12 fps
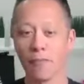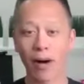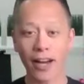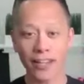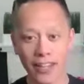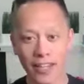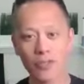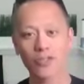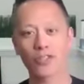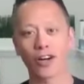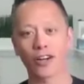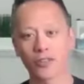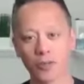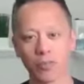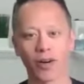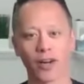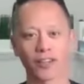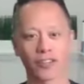My name is Dr.
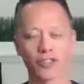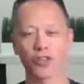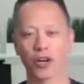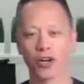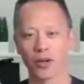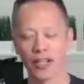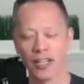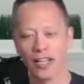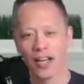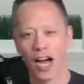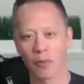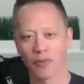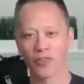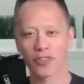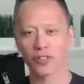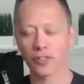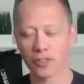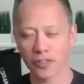Paul Kachoa. I'm a
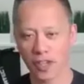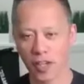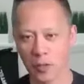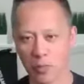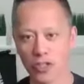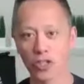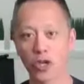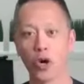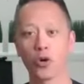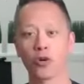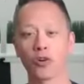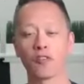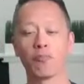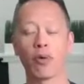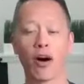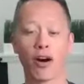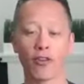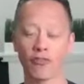physical therapist and owner of
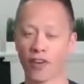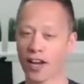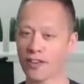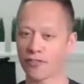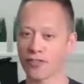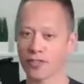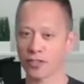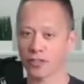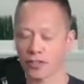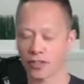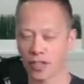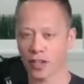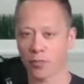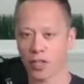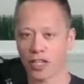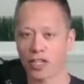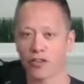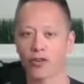PAR5 Physical Therapy
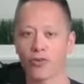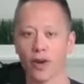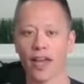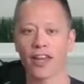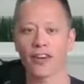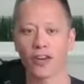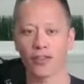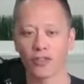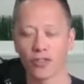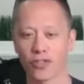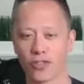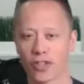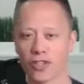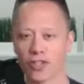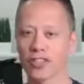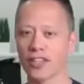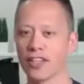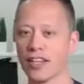here in Randolph, New
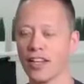Jersey.